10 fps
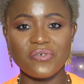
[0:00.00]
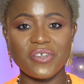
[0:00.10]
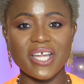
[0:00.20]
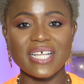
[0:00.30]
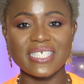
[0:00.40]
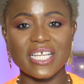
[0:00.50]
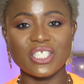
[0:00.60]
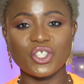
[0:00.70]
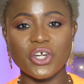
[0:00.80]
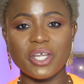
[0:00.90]
If you guys
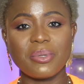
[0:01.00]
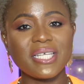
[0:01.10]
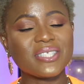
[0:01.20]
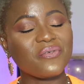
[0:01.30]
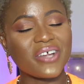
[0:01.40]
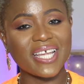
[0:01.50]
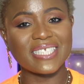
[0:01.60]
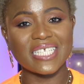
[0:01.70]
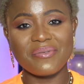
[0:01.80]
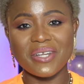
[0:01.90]
enjoy, please don't forget
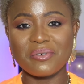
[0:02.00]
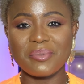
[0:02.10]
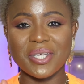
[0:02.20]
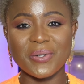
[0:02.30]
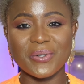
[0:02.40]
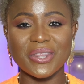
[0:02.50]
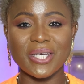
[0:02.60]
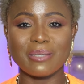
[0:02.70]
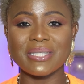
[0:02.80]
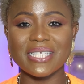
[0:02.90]
to give it a big old
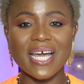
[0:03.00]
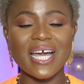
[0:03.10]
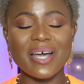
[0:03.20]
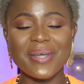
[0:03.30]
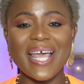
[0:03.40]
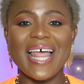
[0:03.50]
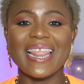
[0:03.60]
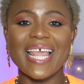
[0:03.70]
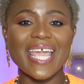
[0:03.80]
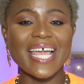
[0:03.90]
thumbs up.
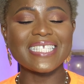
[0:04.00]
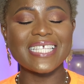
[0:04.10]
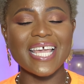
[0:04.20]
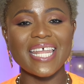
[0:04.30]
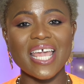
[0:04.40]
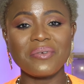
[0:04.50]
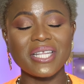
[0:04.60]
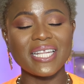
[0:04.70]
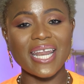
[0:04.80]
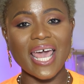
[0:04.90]
Like I said,
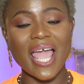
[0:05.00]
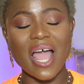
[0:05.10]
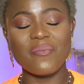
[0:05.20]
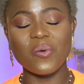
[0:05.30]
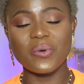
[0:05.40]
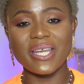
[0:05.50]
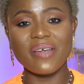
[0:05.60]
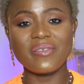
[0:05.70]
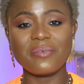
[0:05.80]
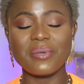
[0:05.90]
everything that I have on will
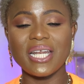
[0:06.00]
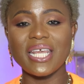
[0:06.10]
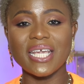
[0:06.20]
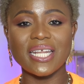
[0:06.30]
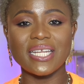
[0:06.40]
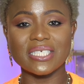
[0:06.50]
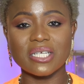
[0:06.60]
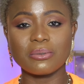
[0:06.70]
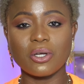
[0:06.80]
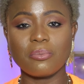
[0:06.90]
definitely be linked in the
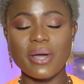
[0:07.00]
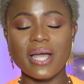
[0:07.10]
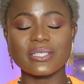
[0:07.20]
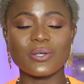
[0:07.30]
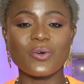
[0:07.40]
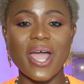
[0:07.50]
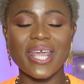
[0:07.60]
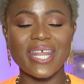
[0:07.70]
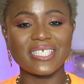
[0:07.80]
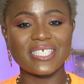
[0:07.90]
description box. So go
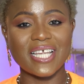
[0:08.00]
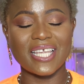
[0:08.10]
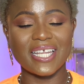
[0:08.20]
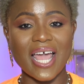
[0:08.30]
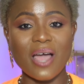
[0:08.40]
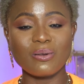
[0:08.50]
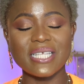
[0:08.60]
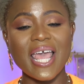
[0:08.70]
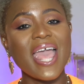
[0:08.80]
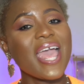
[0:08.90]
ahead and check it out.
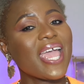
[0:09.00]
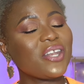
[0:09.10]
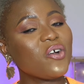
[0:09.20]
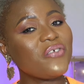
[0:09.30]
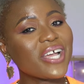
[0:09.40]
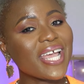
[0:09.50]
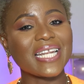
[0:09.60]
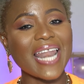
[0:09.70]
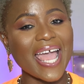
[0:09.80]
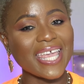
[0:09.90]
And don't
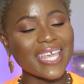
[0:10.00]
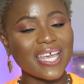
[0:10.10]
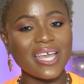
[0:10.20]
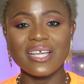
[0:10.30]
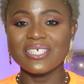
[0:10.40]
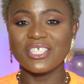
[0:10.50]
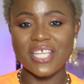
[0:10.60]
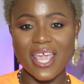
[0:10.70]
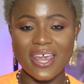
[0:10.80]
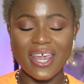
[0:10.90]
forget like,
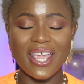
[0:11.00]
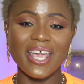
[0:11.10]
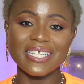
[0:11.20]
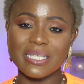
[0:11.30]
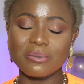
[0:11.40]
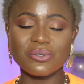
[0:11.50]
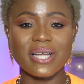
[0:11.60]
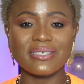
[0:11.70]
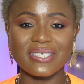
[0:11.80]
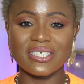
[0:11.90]
share, and
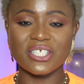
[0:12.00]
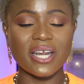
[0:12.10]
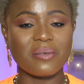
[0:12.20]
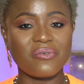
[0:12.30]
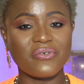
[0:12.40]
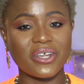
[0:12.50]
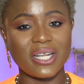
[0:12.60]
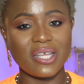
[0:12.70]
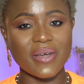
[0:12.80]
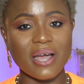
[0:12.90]
subscribe to this channel before you
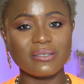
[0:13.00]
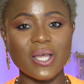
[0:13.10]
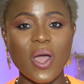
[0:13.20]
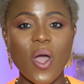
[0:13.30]
leave out.